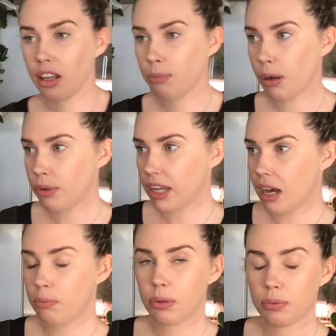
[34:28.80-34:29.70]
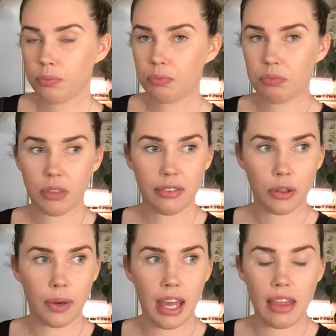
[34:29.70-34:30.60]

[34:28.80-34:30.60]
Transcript: They're popping up everywhere.